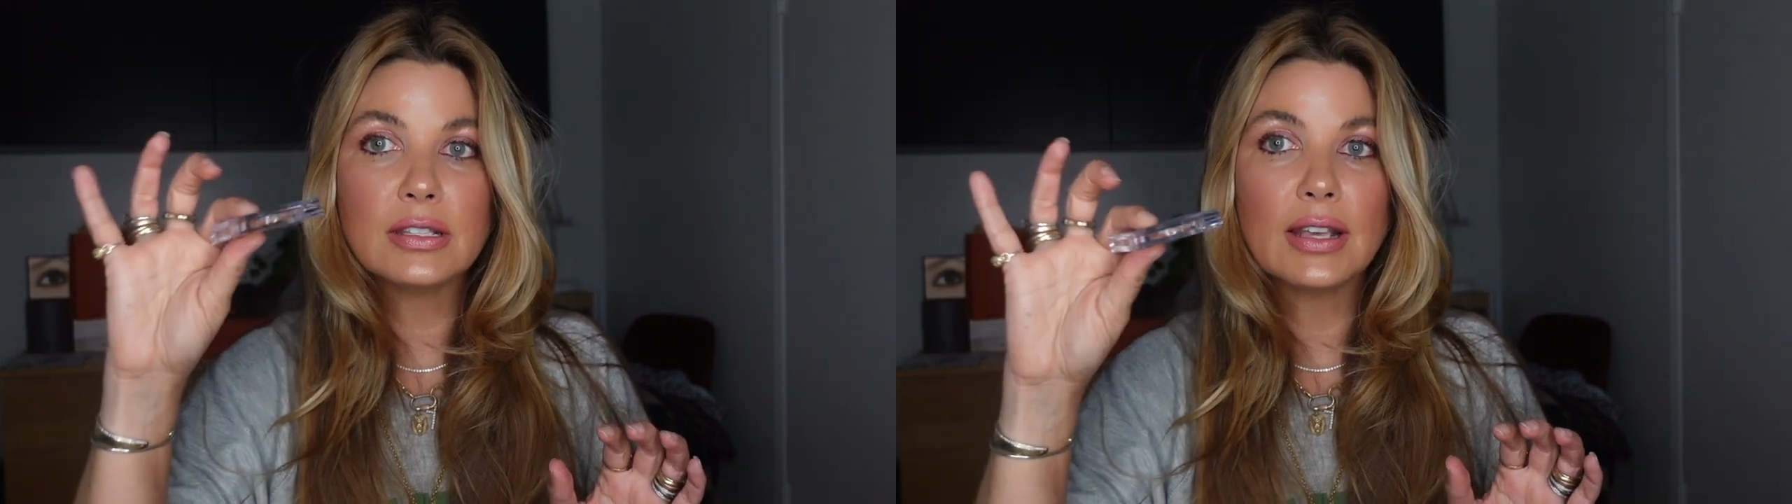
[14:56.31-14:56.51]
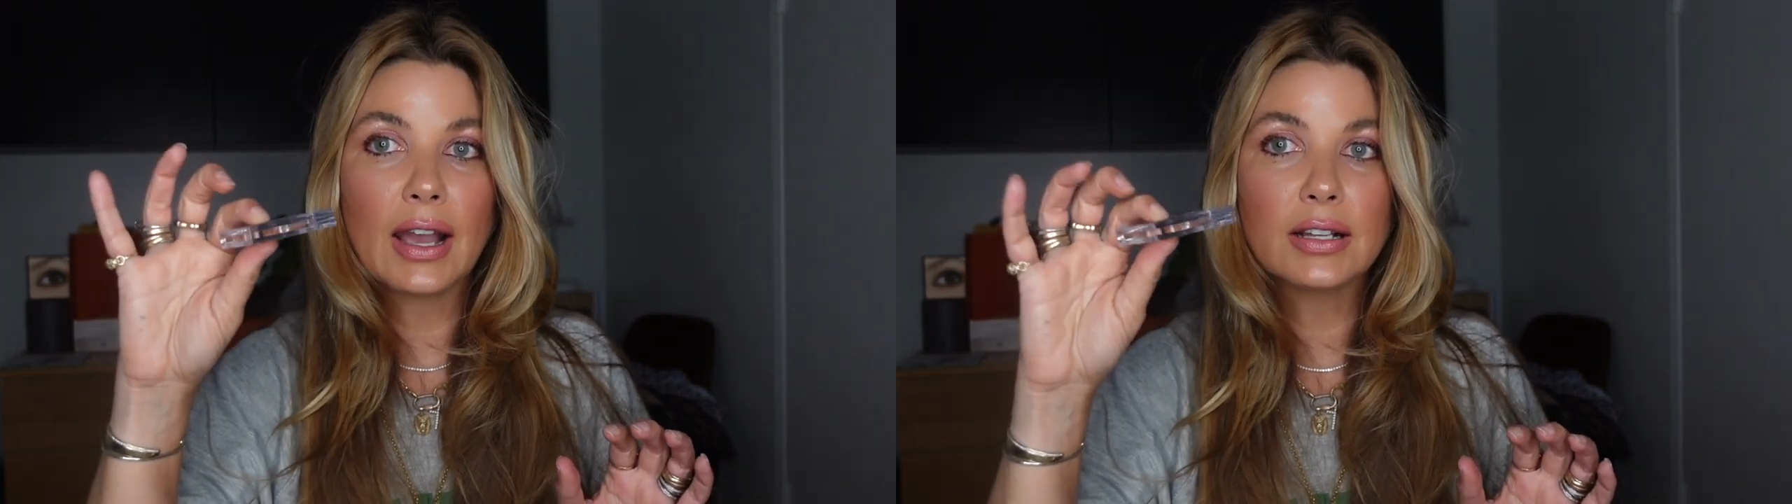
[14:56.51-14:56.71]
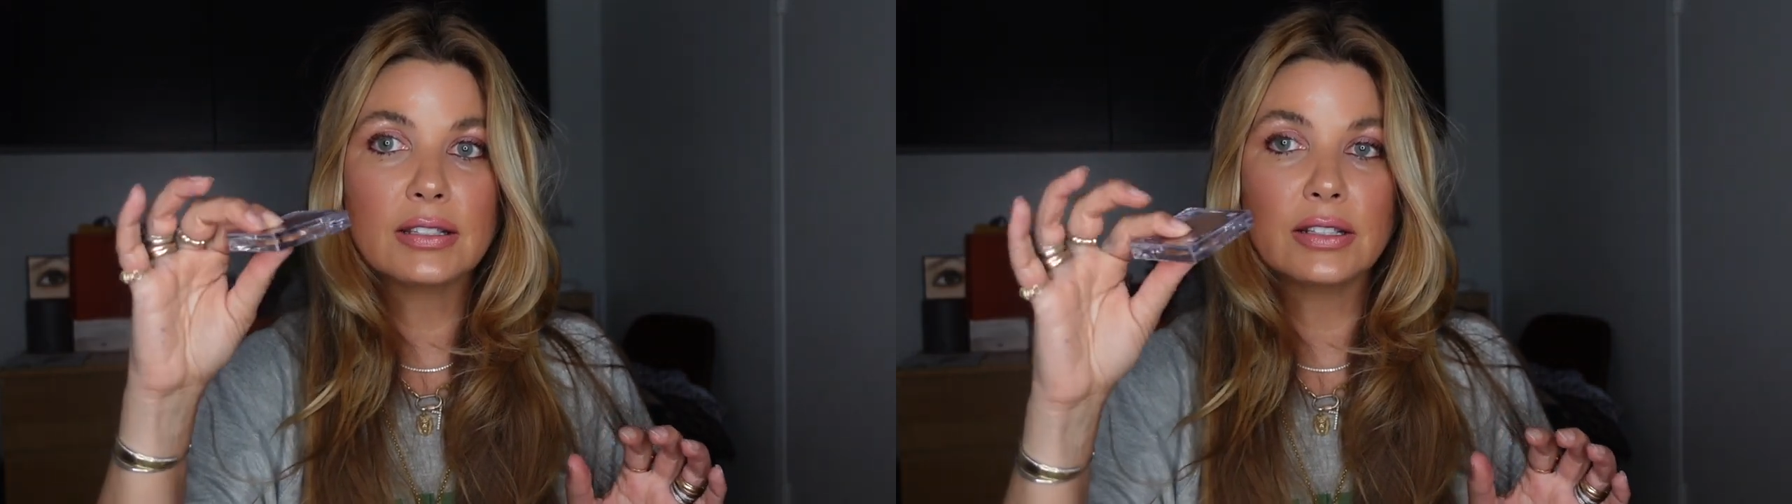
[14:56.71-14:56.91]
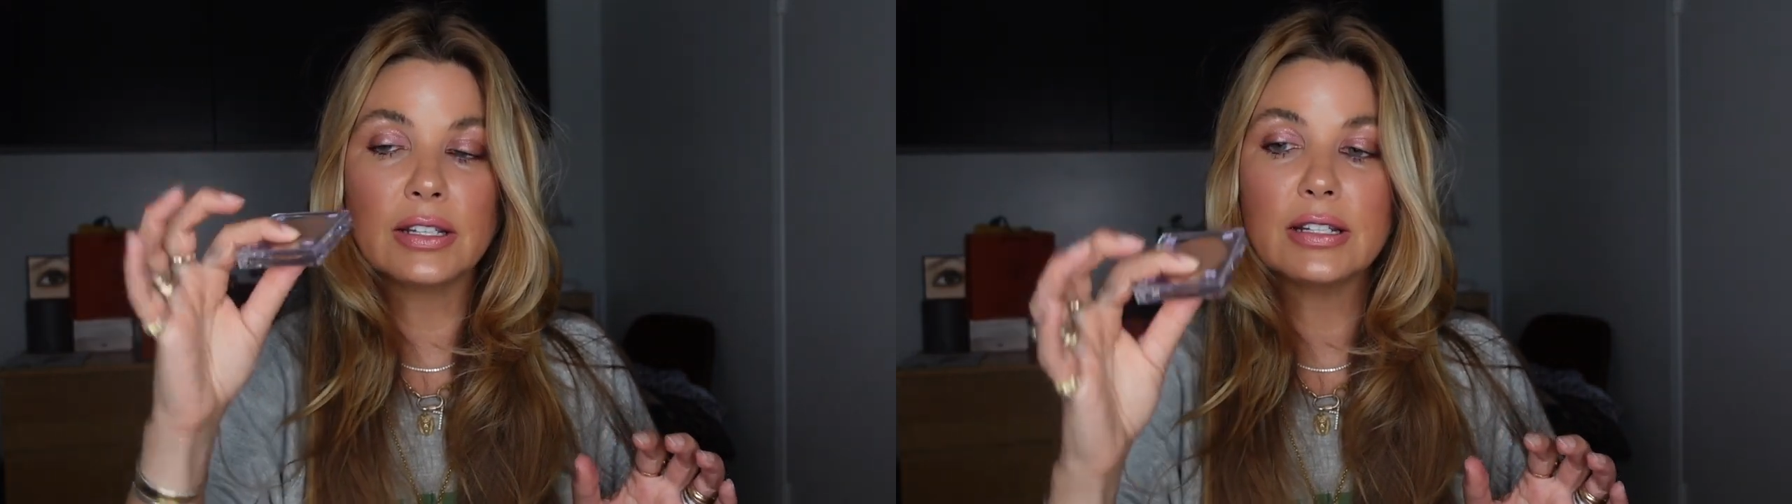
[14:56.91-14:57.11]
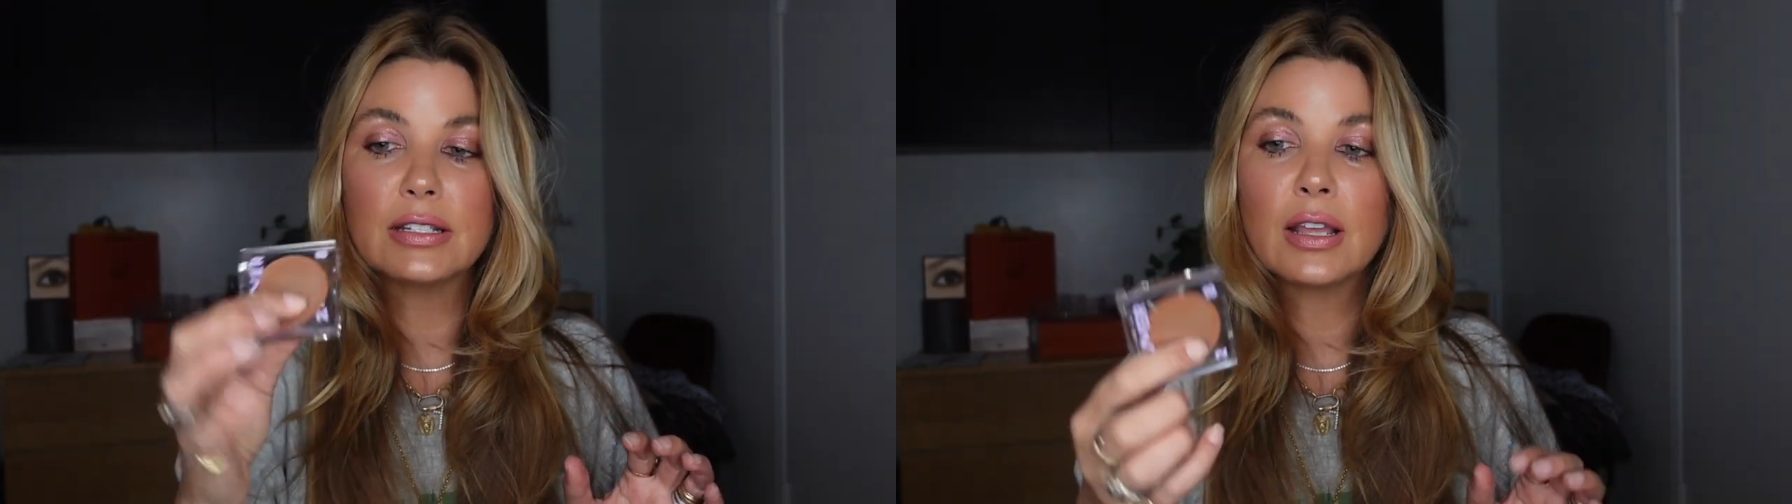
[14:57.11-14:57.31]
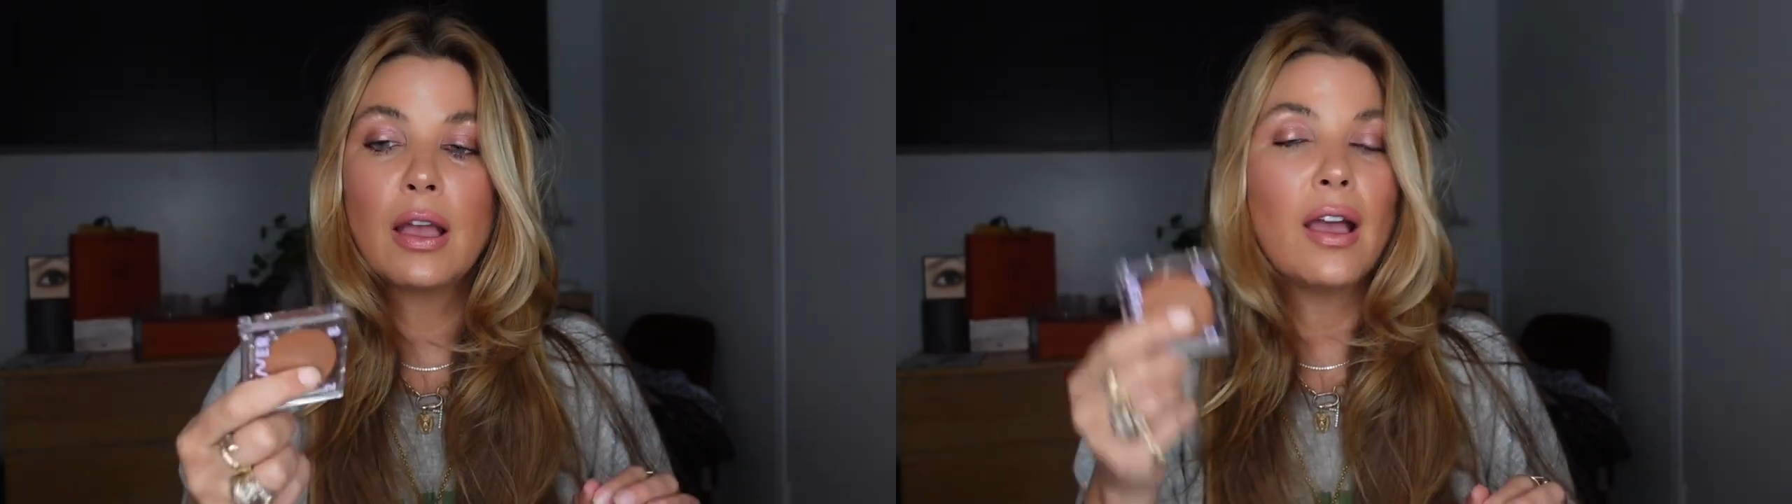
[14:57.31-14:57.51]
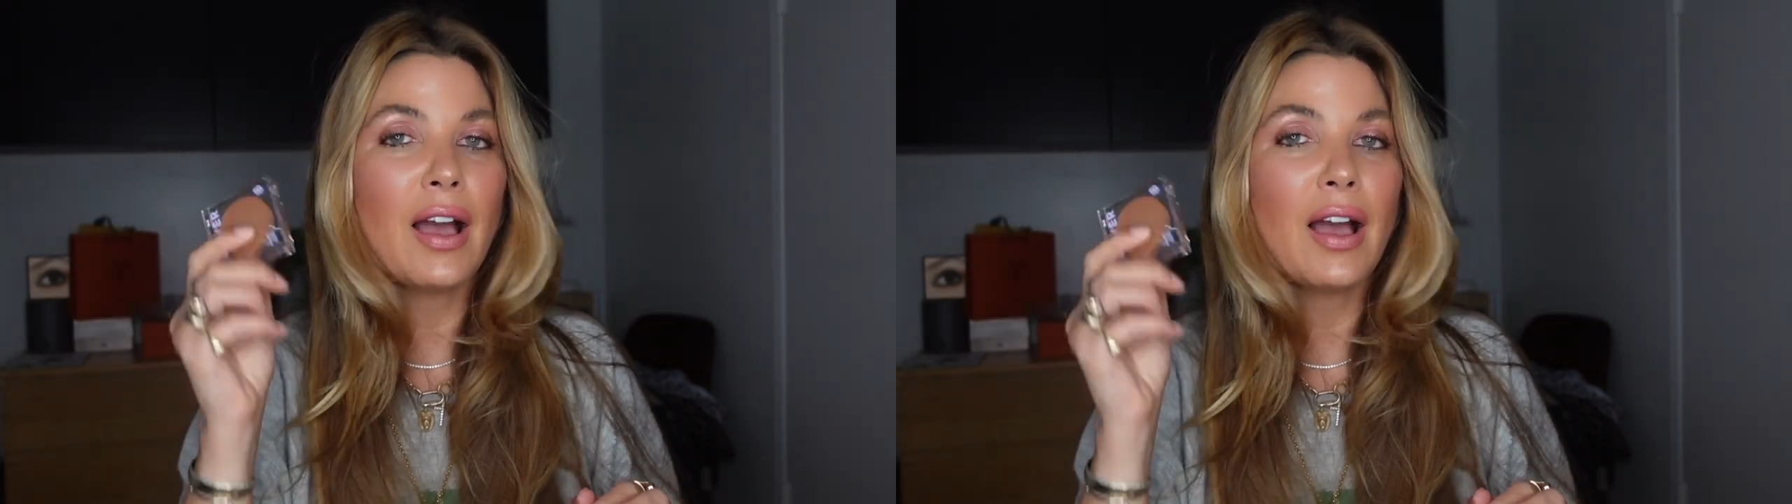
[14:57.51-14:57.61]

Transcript: is excellent.